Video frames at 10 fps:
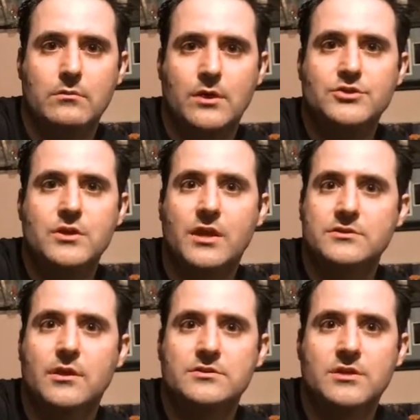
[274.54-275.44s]
as you guys
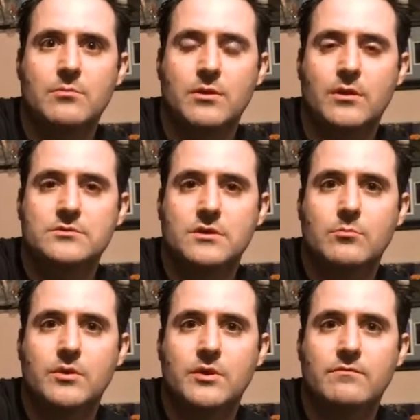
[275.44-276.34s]
know, some of those
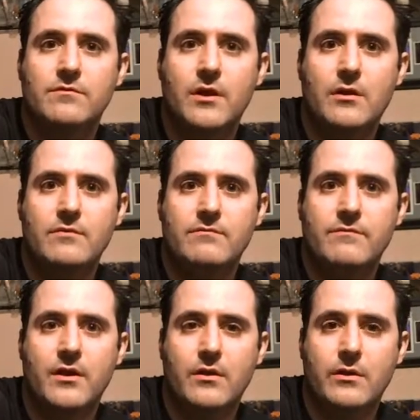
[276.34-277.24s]
can be very,
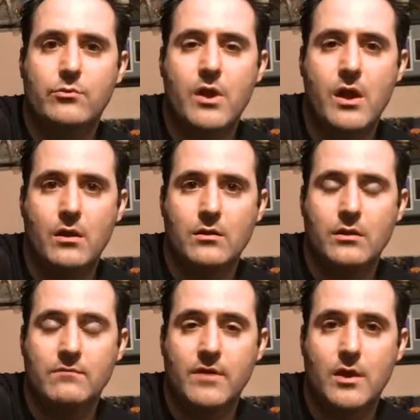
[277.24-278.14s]
very rare
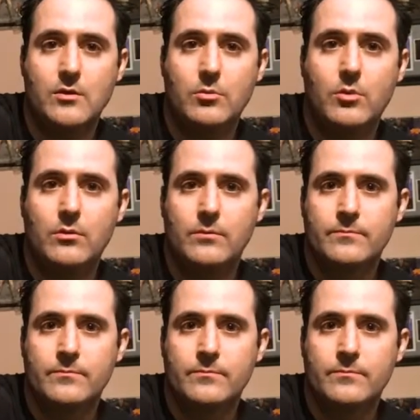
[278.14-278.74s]
and valuable.